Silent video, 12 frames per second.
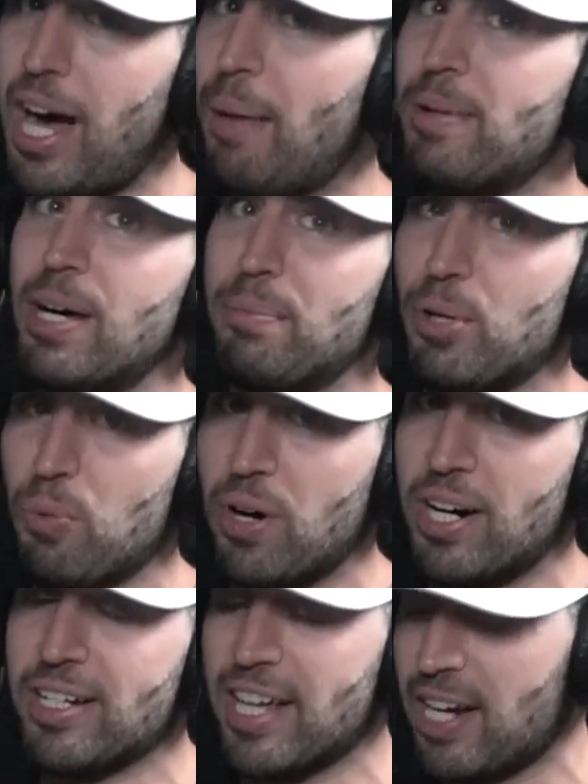I'm number
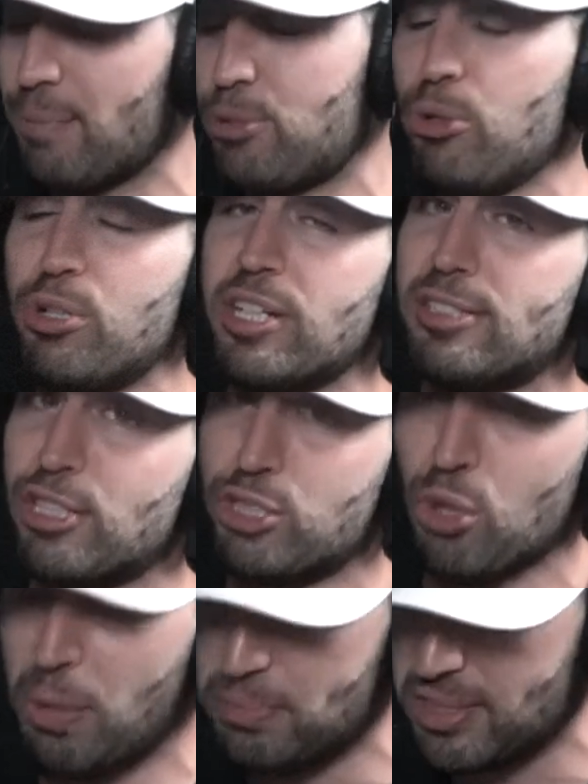one and I'm too good to
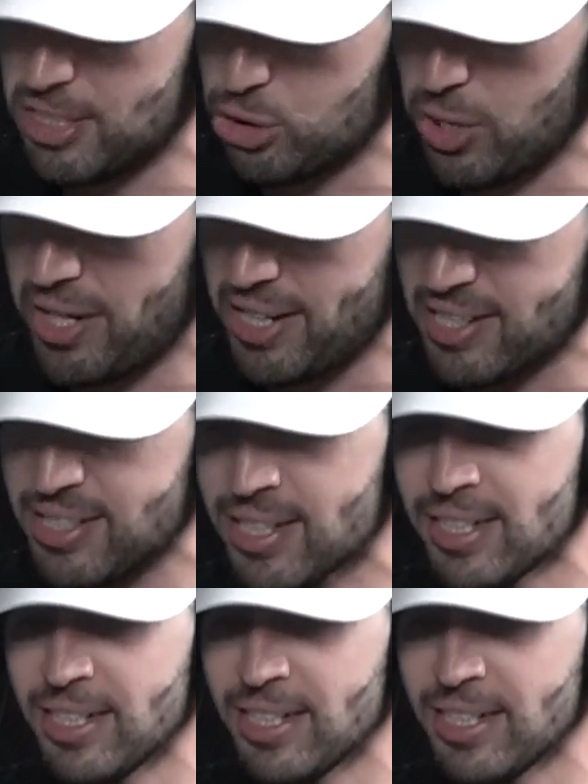show up to these trainings.